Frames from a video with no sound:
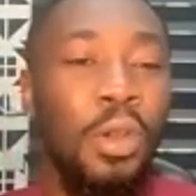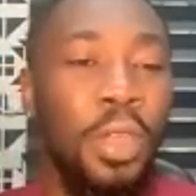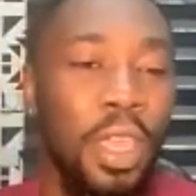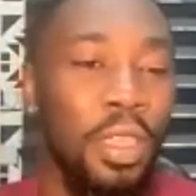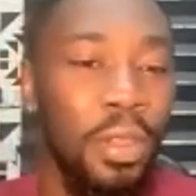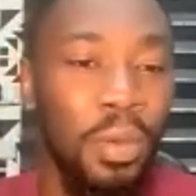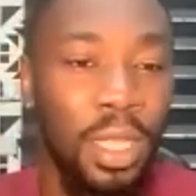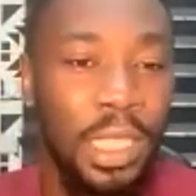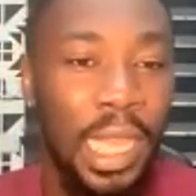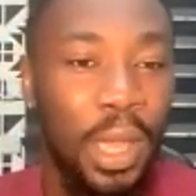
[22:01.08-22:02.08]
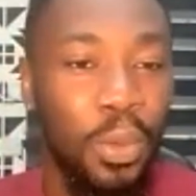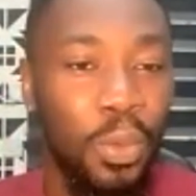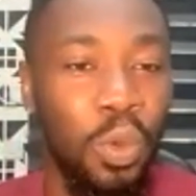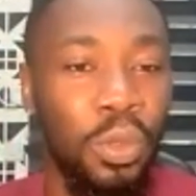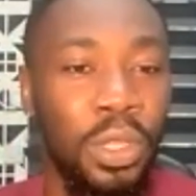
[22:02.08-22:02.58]
okay, you know what? Like
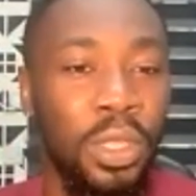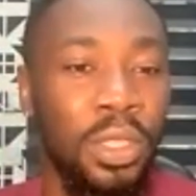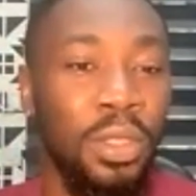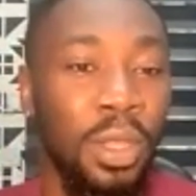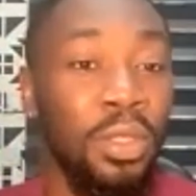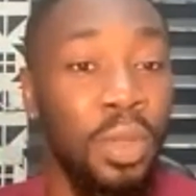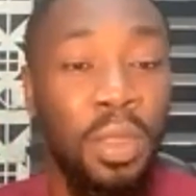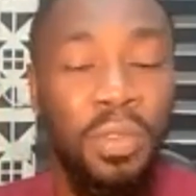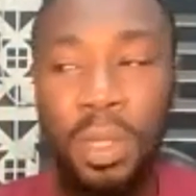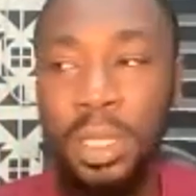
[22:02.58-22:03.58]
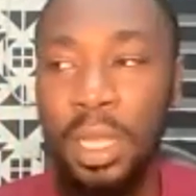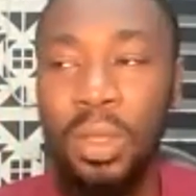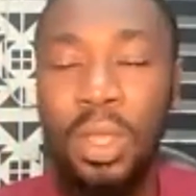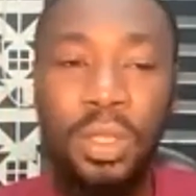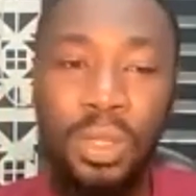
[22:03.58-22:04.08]
we'll just not do it for
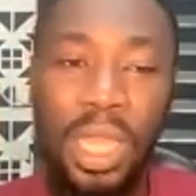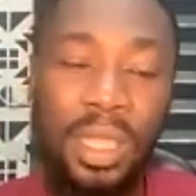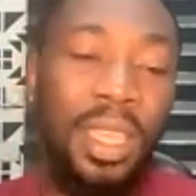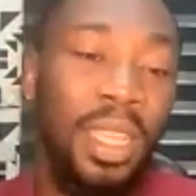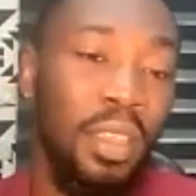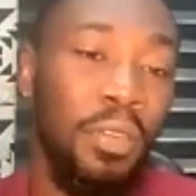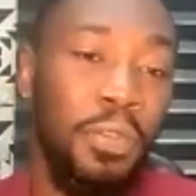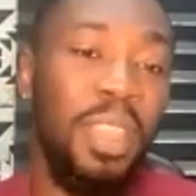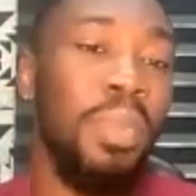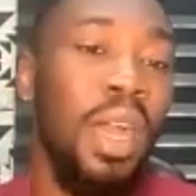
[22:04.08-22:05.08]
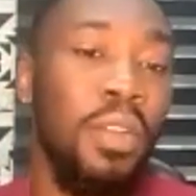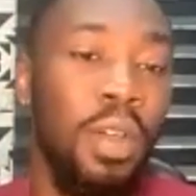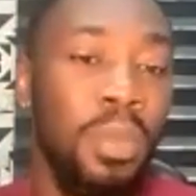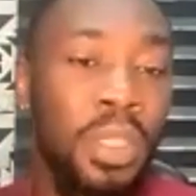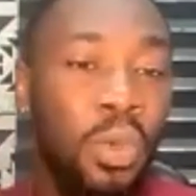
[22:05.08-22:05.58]
now. So I think getting feedback
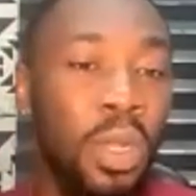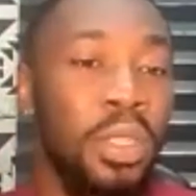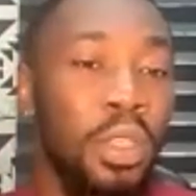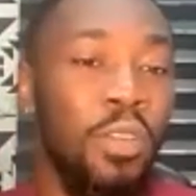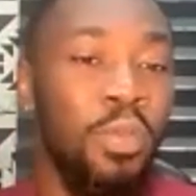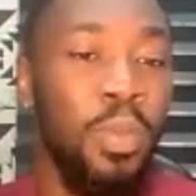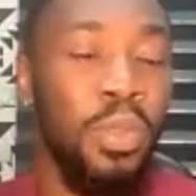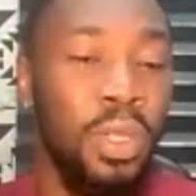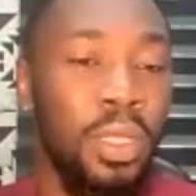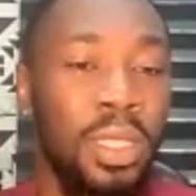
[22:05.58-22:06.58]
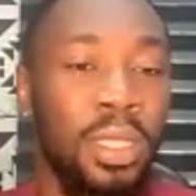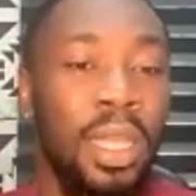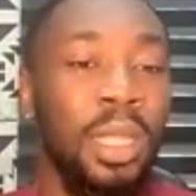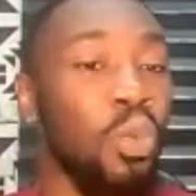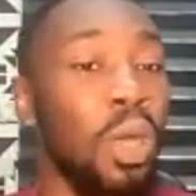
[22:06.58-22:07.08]
from this quality of people to
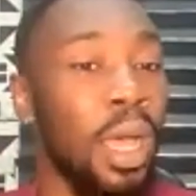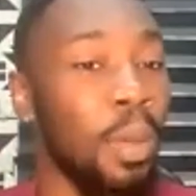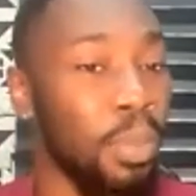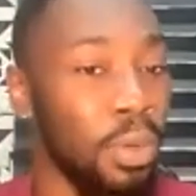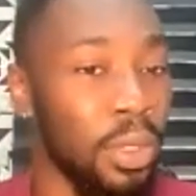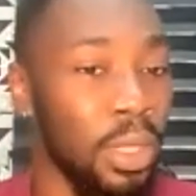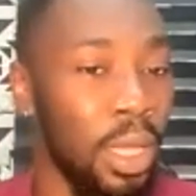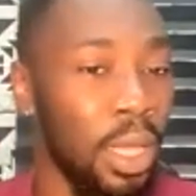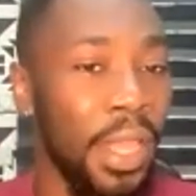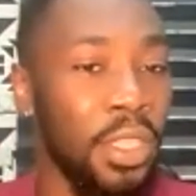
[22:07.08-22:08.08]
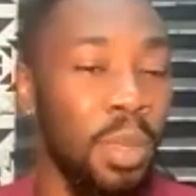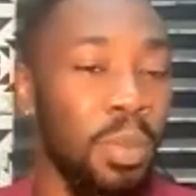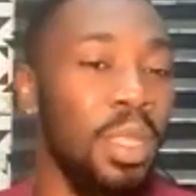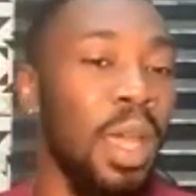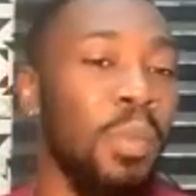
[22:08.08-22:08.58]
understand what happened is
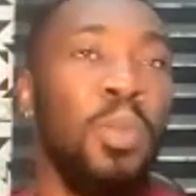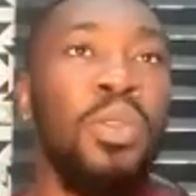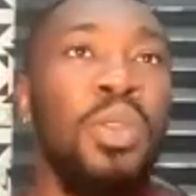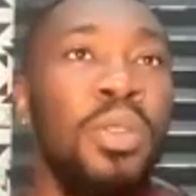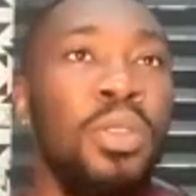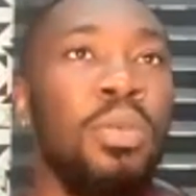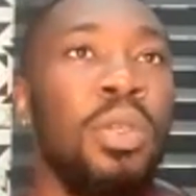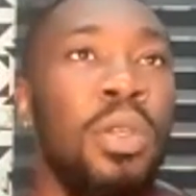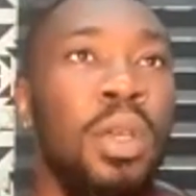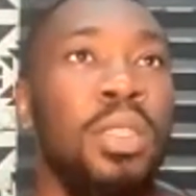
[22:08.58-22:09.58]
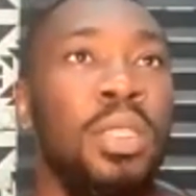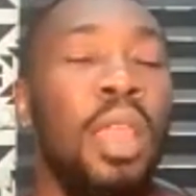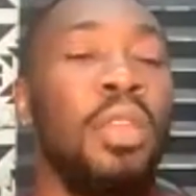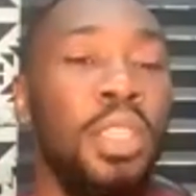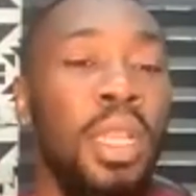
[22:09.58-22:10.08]
something that people don't do because
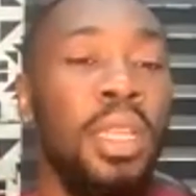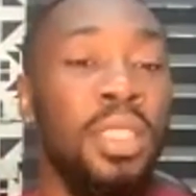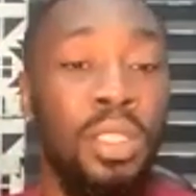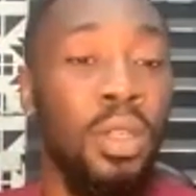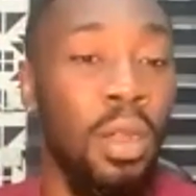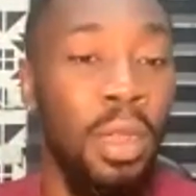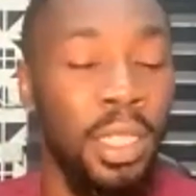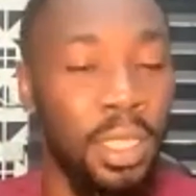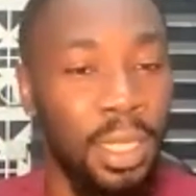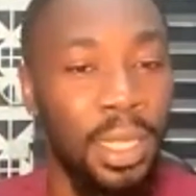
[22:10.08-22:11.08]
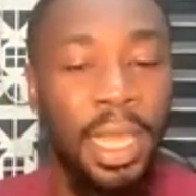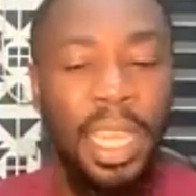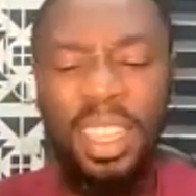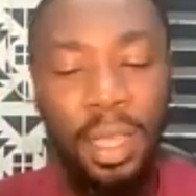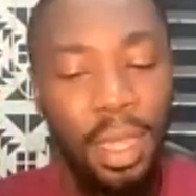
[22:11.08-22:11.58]
they're usually discouraged and they're
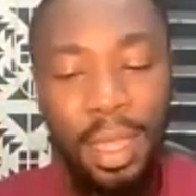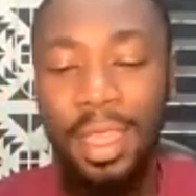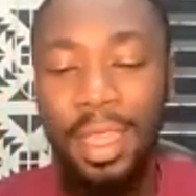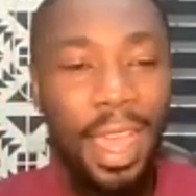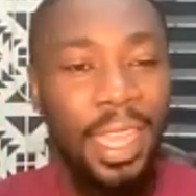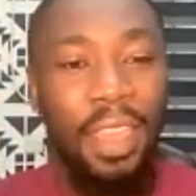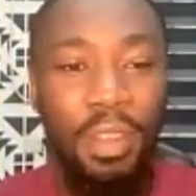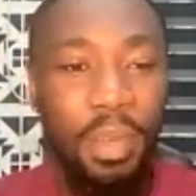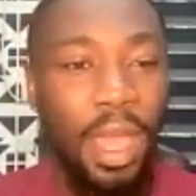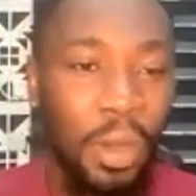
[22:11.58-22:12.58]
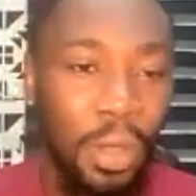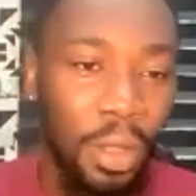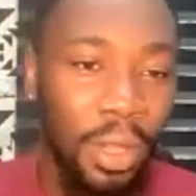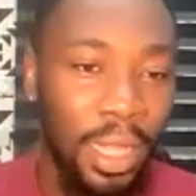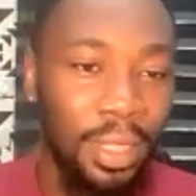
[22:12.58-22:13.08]
like, I gave it my
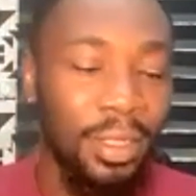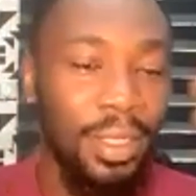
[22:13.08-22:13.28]
all and